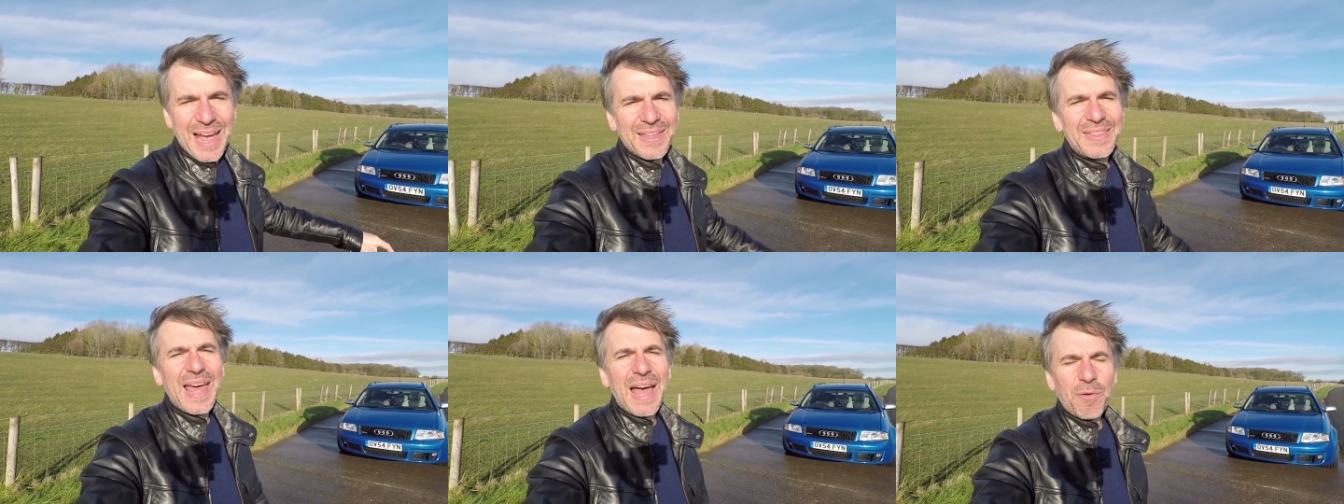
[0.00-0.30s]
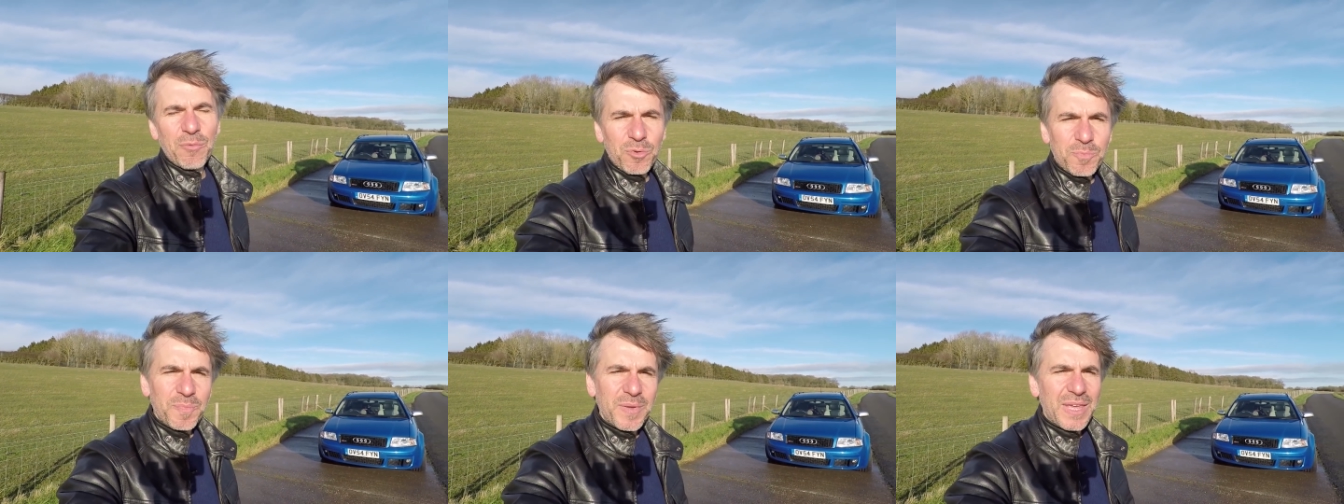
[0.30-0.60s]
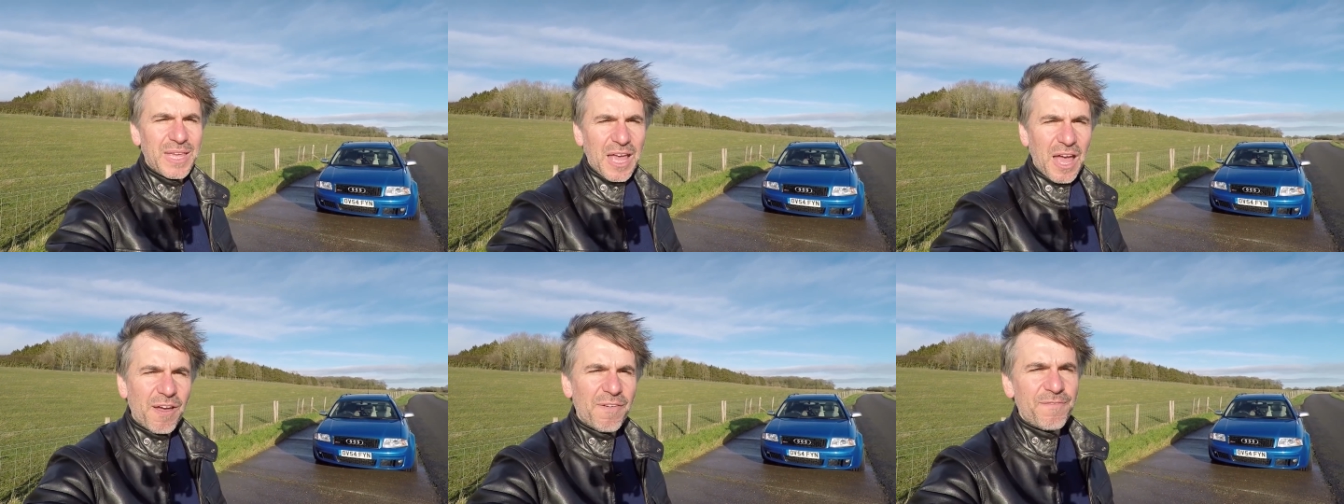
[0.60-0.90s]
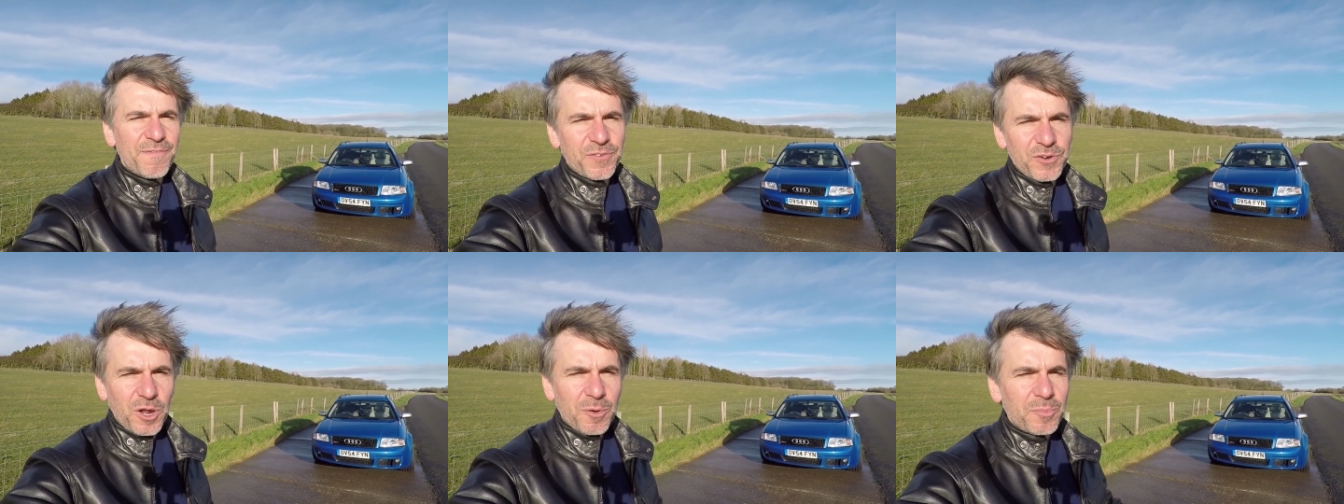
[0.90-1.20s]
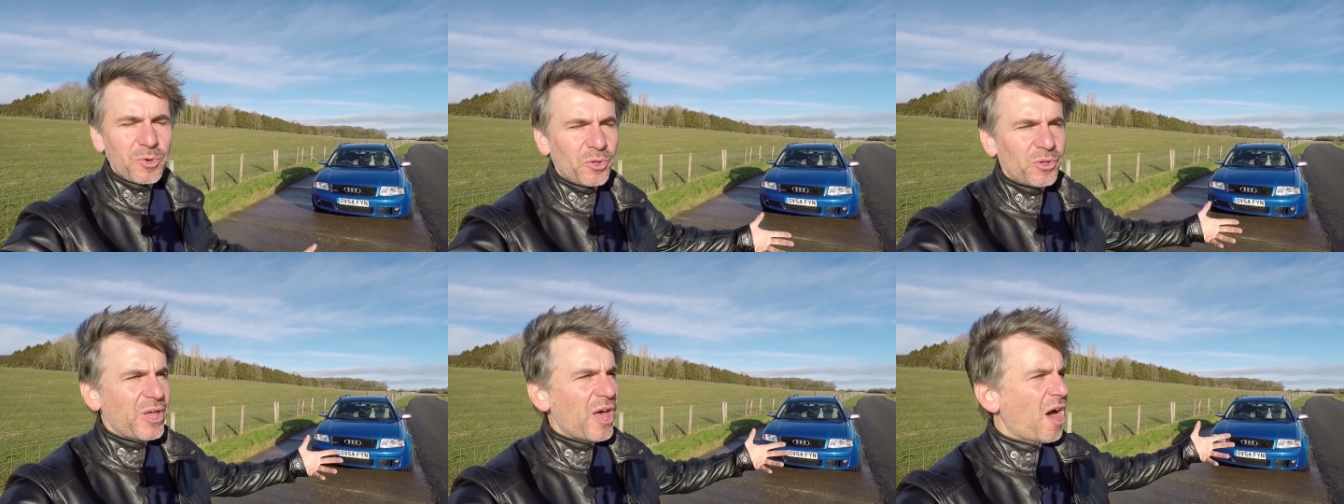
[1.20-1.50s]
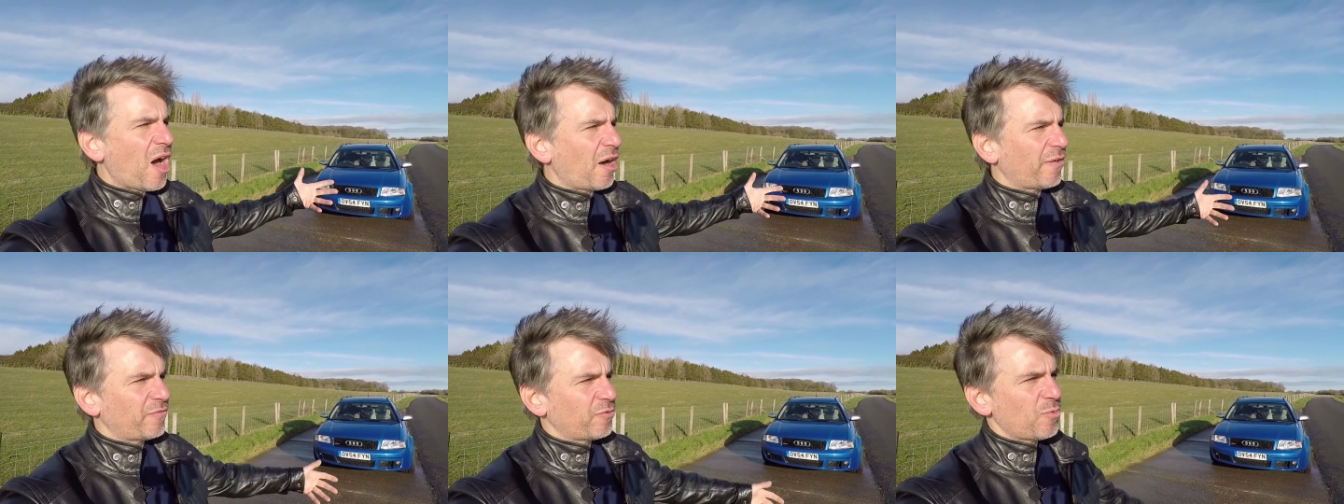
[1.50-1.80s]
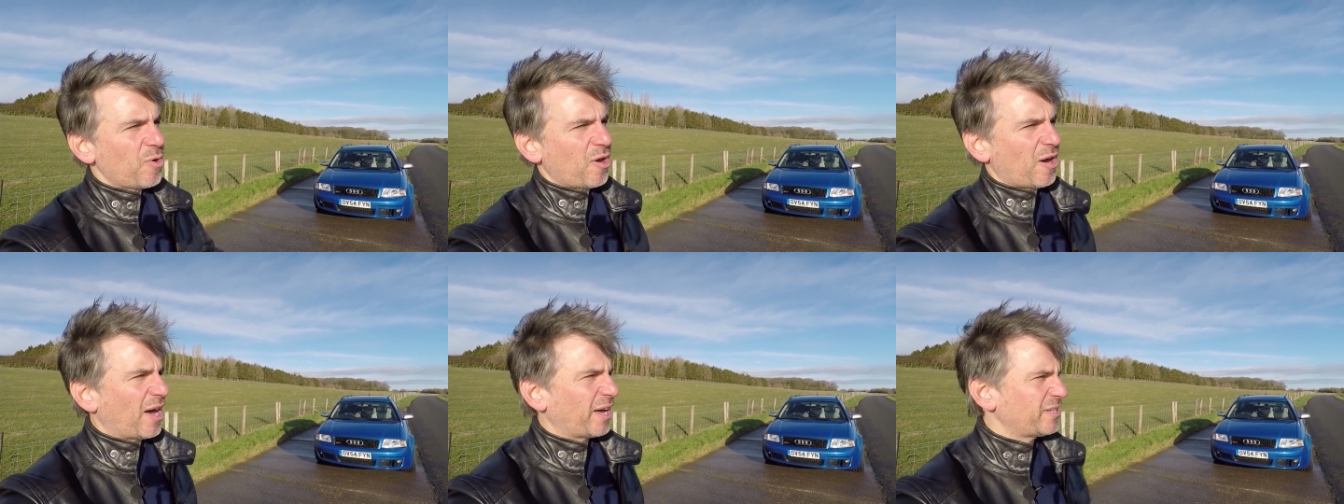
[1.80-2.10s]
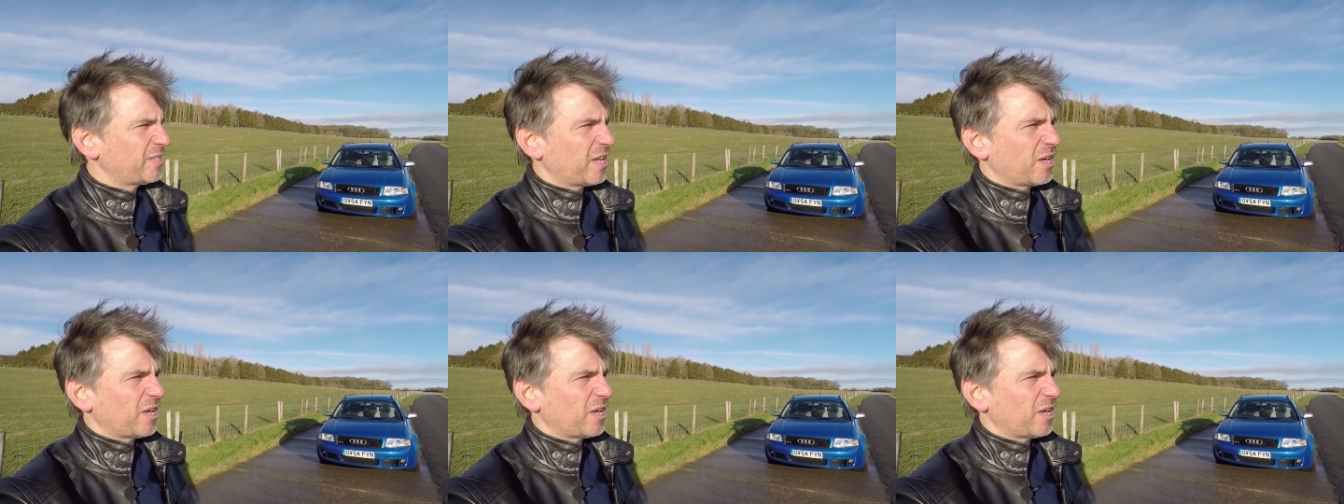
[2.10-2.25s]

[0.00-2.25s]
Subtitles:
And that would be a phenomenal car for what, I don't